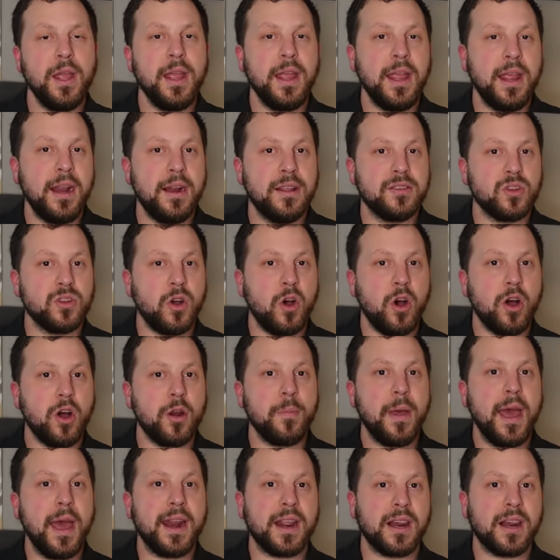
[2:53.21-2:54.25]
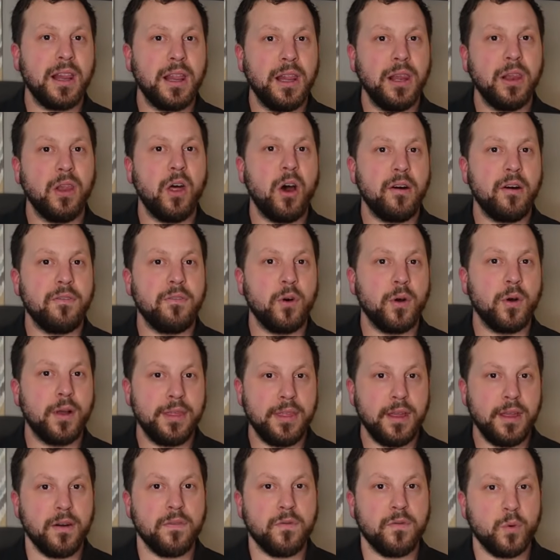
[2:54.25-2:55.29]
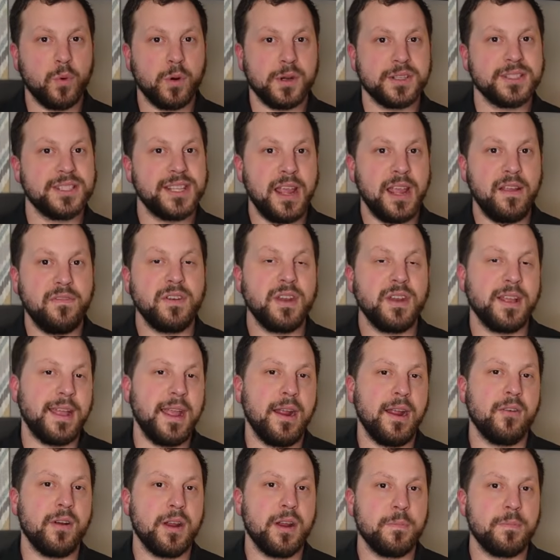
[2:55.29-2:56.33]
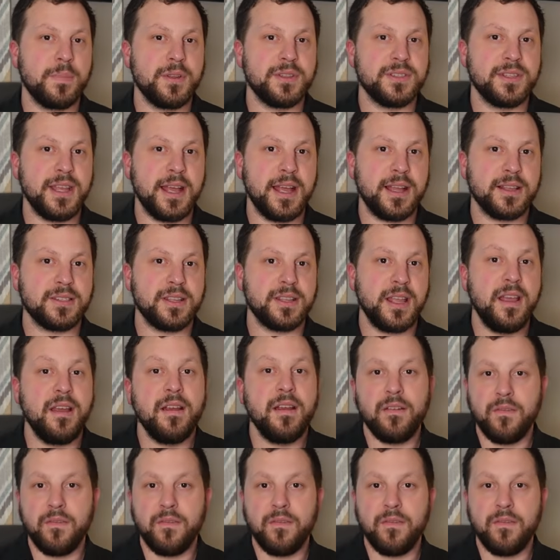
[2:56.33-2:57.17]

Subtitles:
it is automatically lawful and therefore safe to carry and possess.